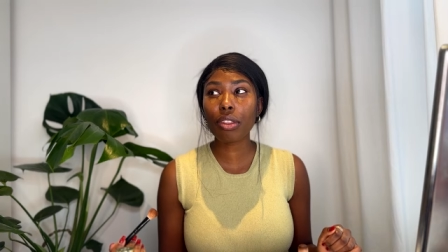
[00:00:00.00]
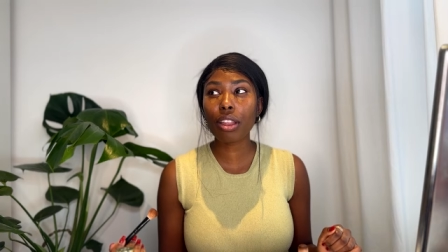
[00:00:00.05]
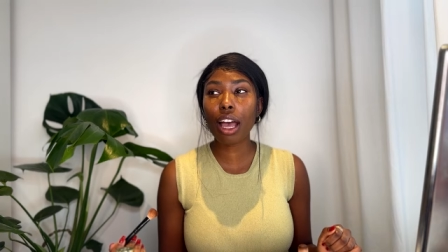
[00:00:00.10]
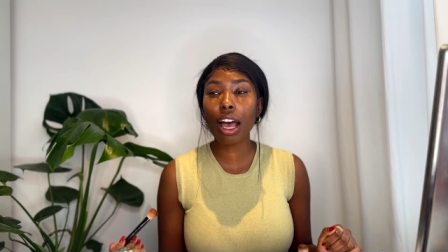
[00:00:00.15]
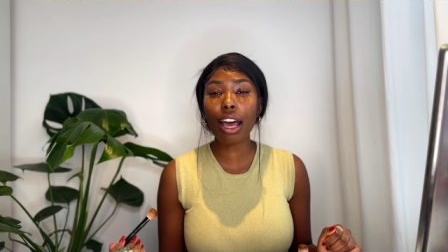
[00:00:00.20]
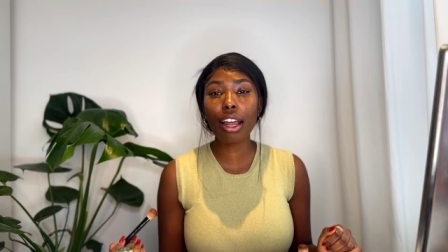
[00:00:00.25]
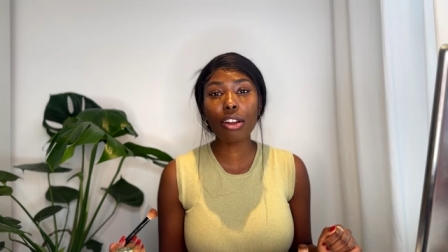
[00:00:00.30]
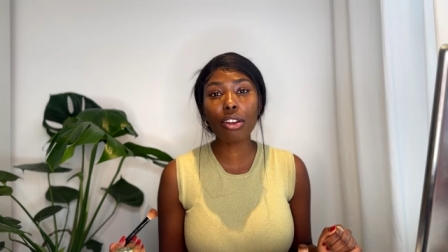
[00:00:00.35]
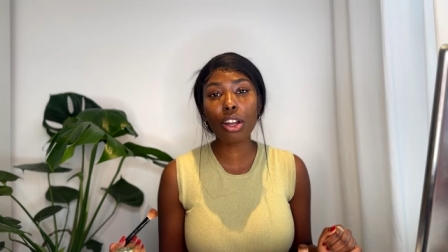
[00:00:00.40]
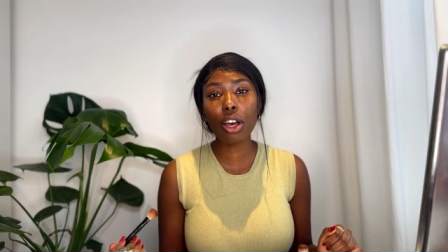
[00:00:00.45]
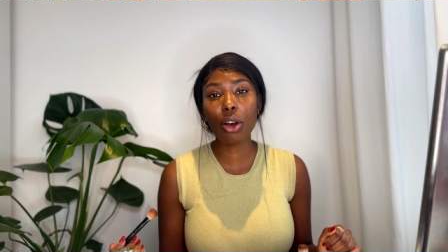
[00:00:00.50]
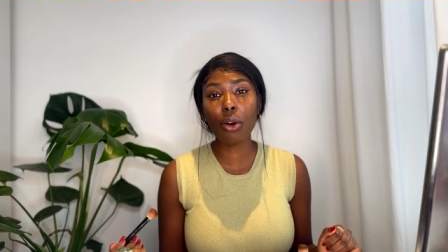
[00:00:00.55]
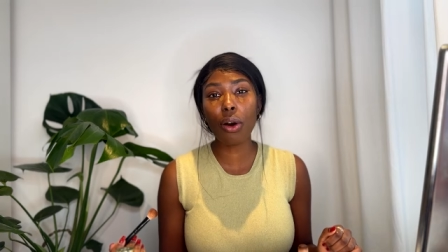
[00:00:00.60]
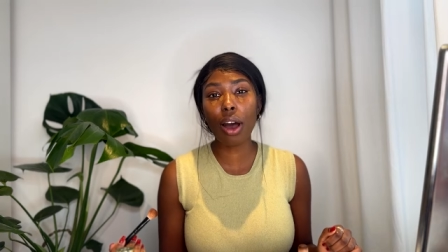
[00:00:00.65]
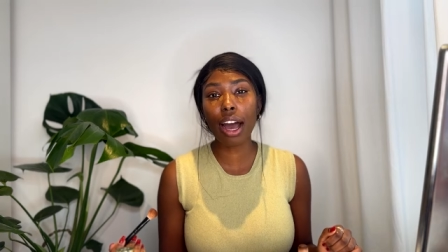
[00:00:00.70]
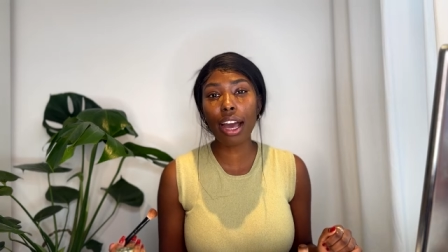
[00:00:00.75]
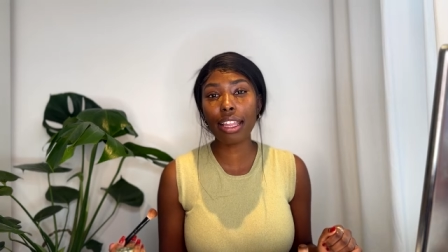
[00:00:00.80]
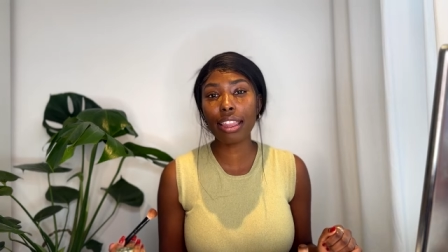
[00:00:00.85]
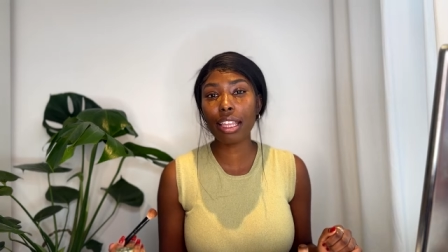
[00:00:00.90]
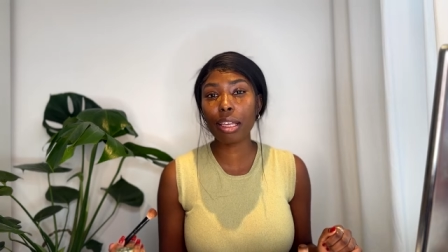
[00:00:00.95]
I don't know.
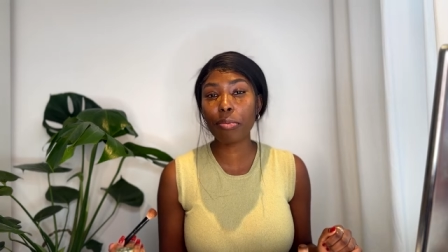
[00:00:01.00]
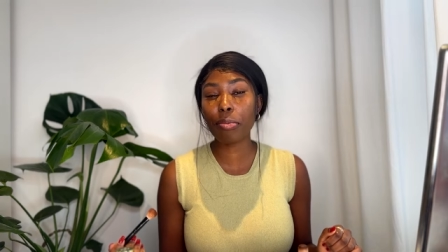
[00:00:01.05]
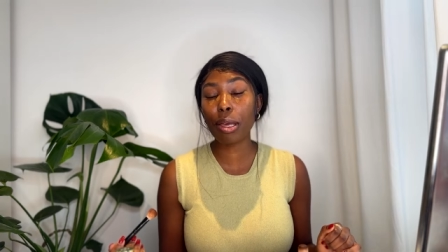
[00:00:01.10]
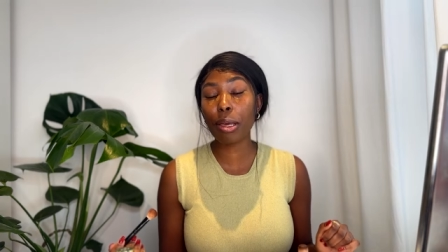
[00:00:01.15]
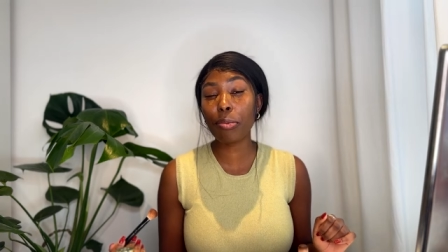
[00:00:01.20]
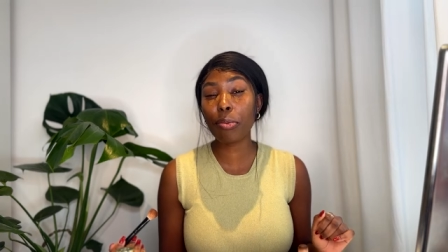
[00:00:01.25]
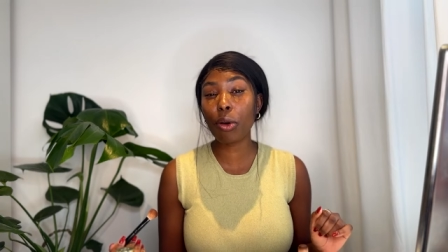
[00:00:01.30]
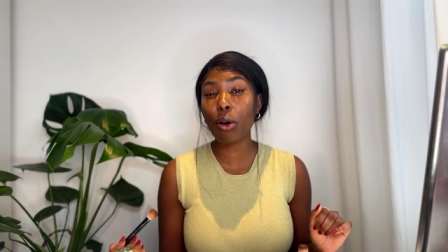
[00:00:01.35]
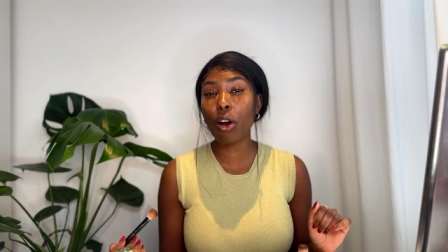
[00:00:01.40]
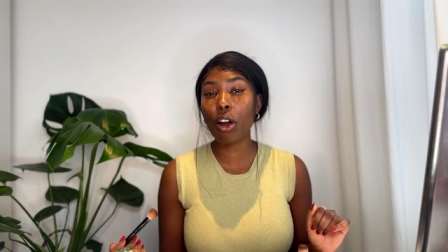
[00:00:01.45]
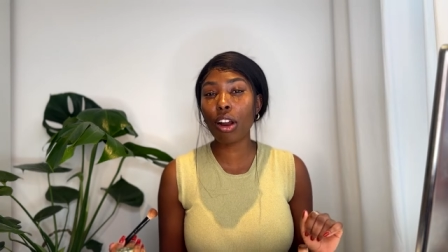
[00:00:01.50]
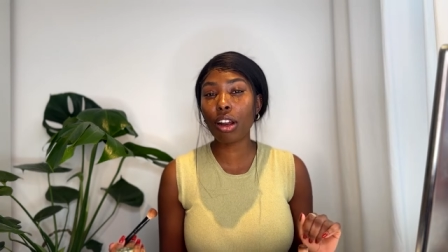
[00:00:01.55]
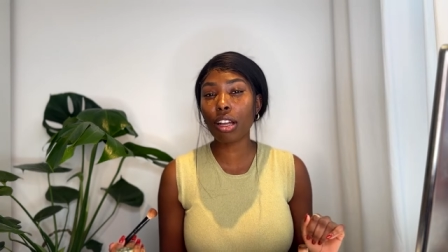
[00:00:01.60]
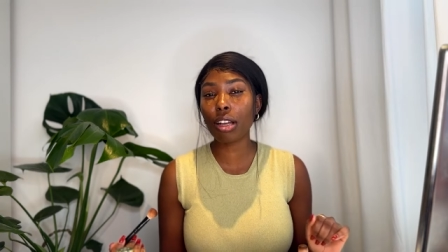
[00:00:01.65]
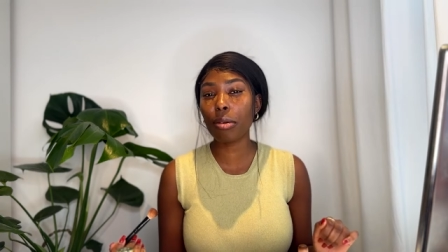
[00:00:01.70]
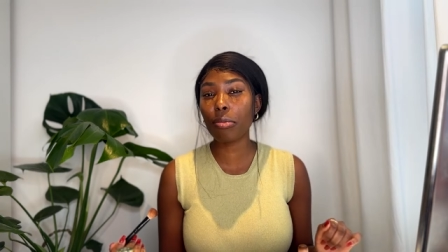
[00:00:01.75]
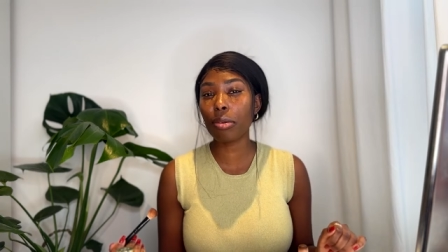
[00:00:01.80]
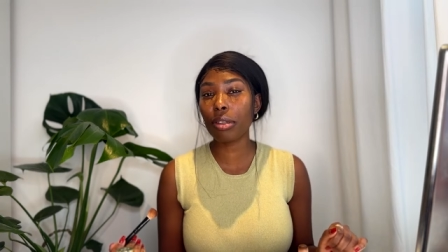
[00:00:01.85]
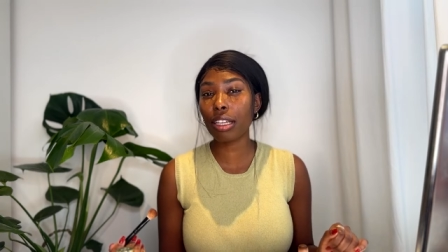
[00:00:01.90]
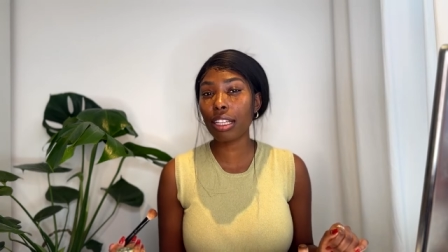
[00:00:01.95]
I think people aren't
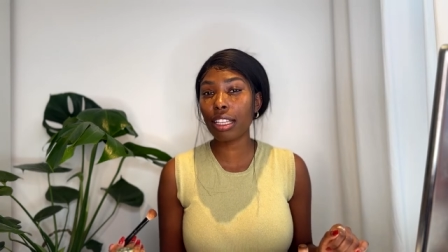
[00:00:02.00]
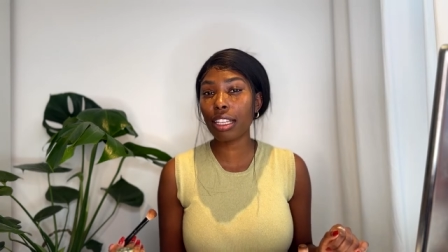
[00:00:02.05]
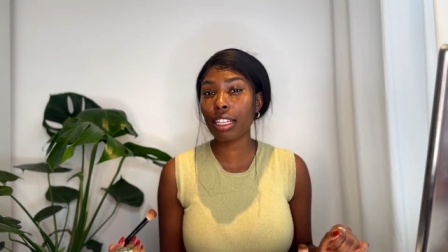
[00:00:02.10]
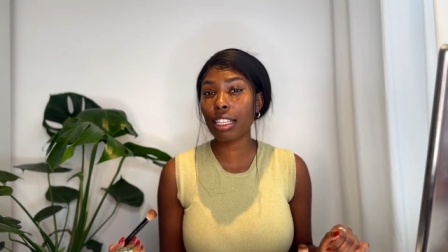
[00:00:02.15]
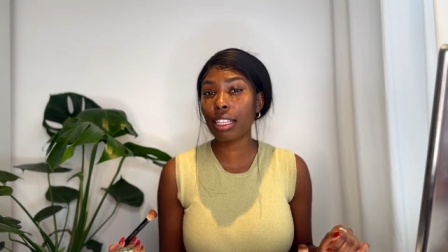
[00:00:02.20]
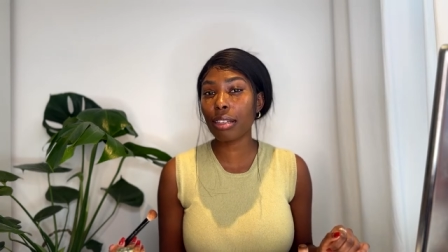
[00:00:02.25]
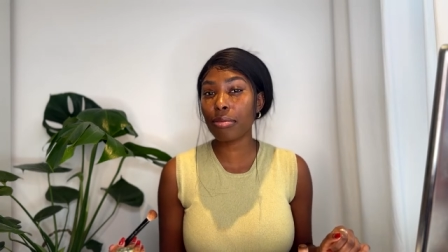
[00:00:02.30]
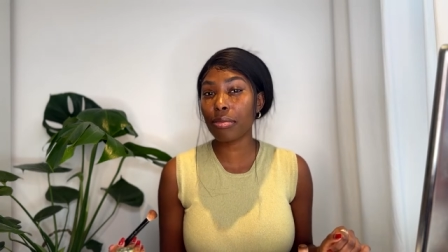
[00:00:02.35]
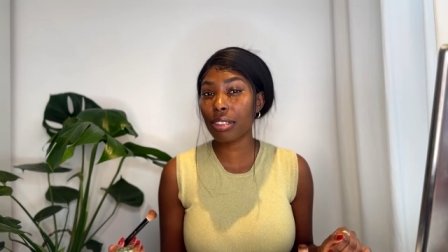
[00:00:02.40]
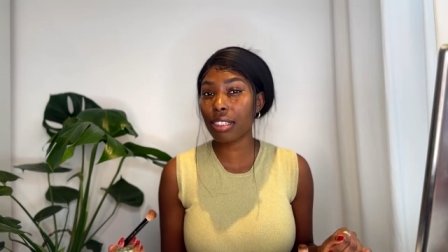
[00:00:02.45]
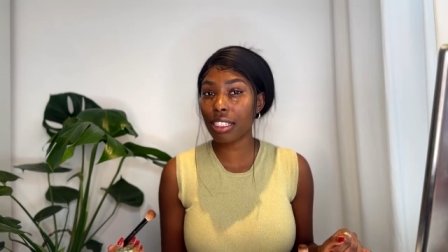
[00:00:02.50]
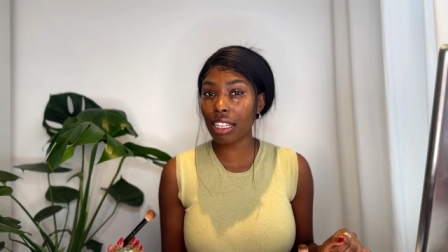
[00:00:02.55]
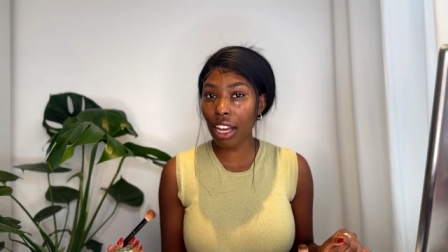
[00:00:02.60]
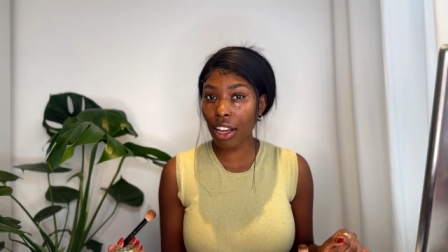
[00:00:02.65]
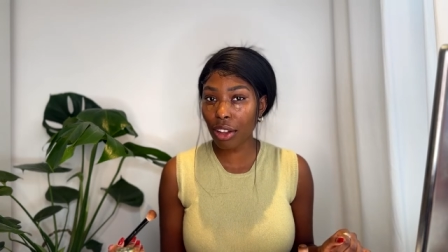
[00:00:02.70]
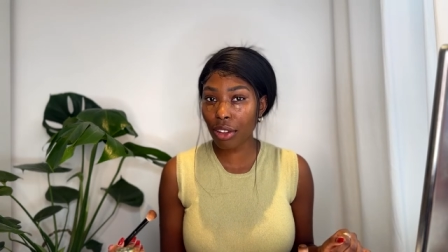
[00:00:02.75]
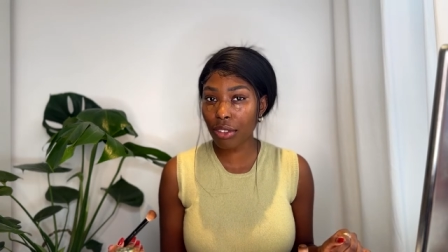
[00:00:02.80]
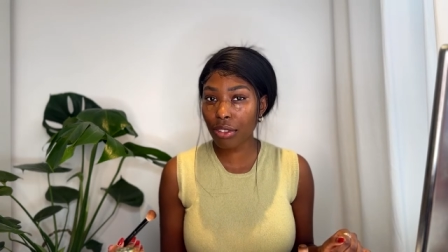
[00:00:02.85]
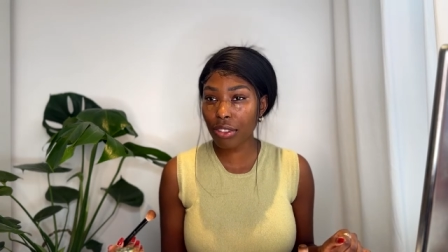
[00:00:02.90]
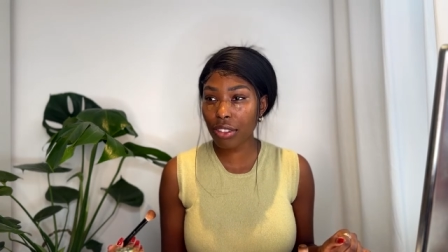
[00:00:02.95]
completely
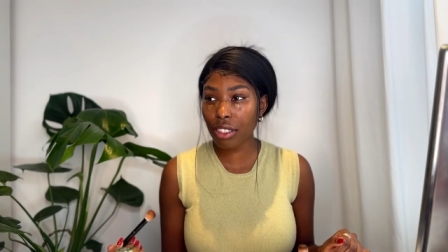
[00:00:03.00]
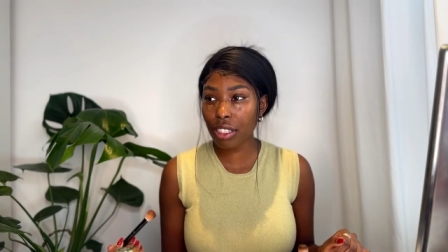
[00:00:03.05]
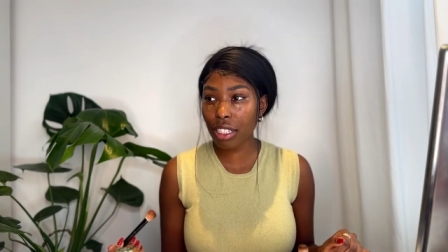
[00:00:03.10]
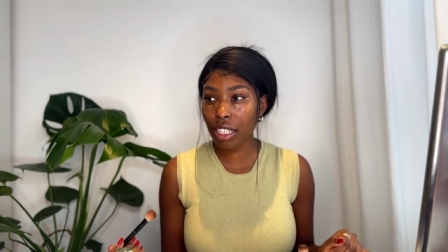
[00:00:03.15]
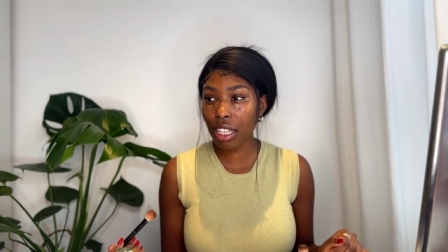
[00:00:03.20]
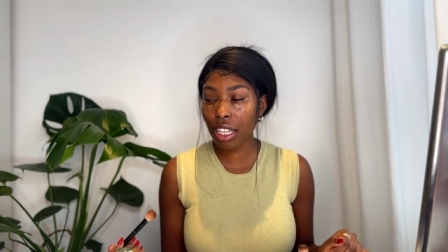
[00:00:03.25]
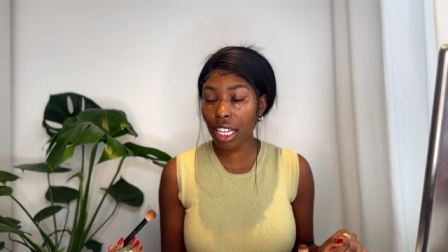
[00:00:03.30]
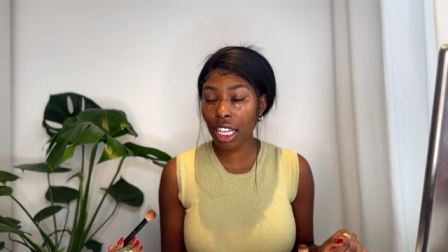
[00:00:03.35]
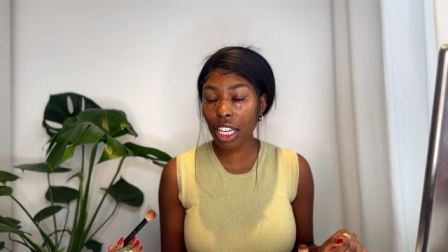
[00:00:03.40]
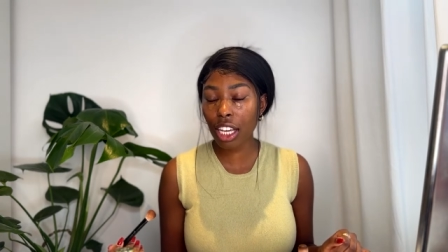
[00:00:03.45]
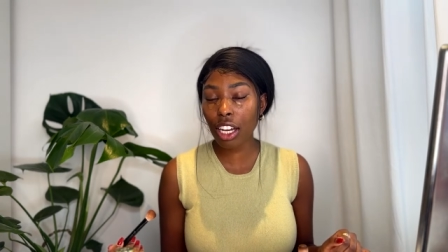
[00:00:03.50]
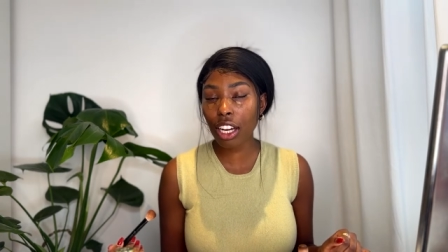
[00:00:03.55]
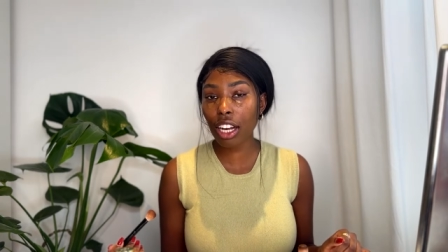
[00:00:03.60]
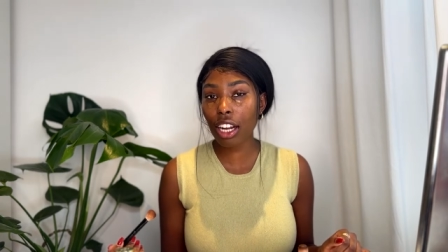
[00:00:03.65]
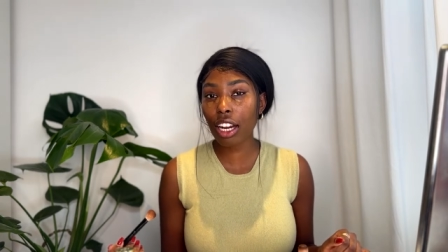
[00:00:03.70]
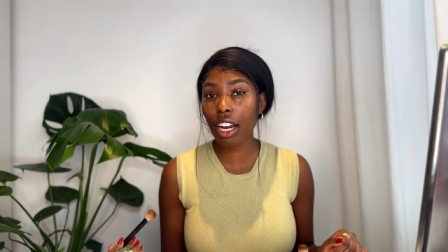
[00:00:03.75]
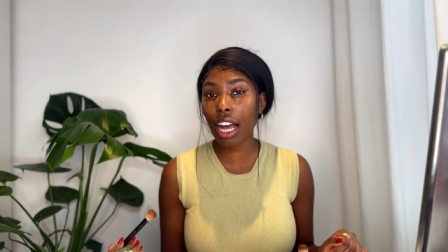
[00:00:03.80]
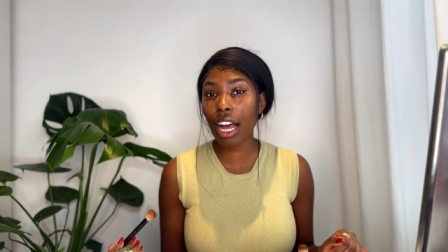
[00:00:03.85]
themselves here.